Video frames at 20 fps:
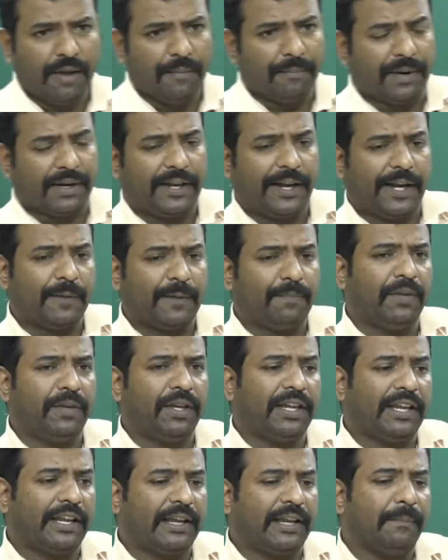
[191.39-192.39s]
but let
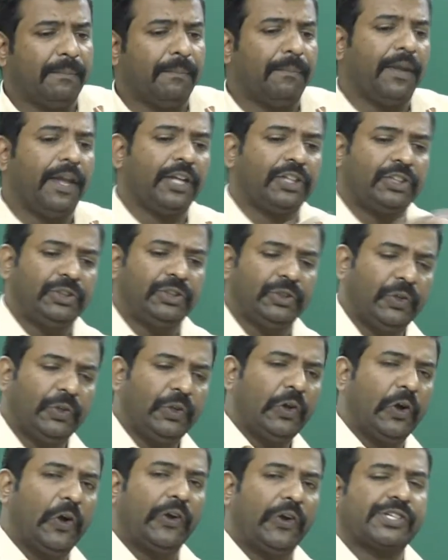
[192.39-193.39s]
me make sure
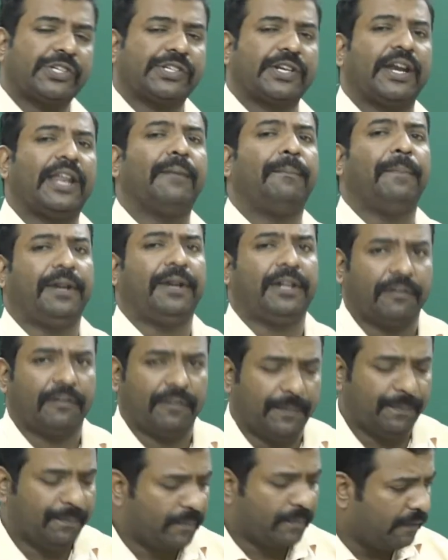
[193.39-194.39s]
you understand in a better
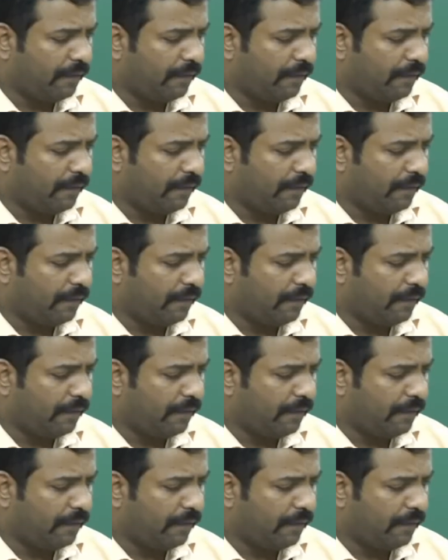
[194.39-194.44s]
way.